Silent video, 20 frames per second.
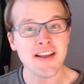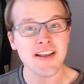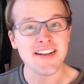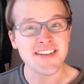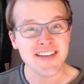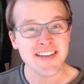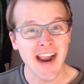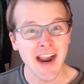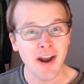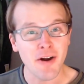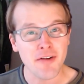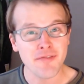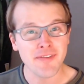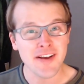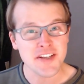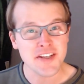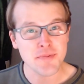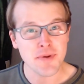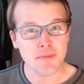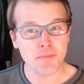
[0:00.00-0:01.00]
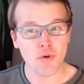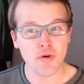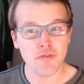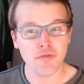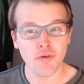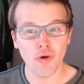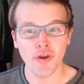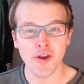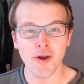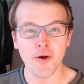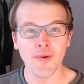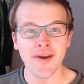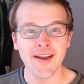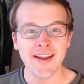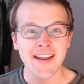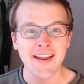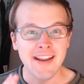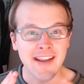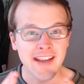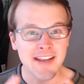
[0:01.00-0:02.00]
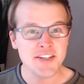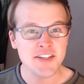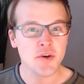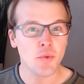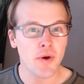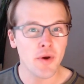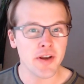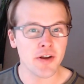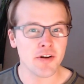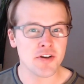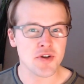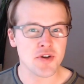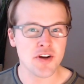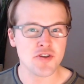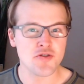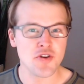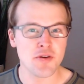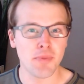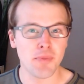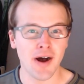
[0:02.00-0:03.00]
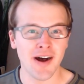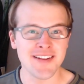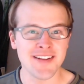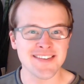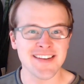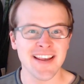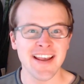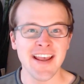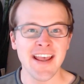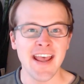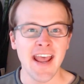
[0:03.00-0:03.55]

entire investment portfolio into 1-year Treasury bonds,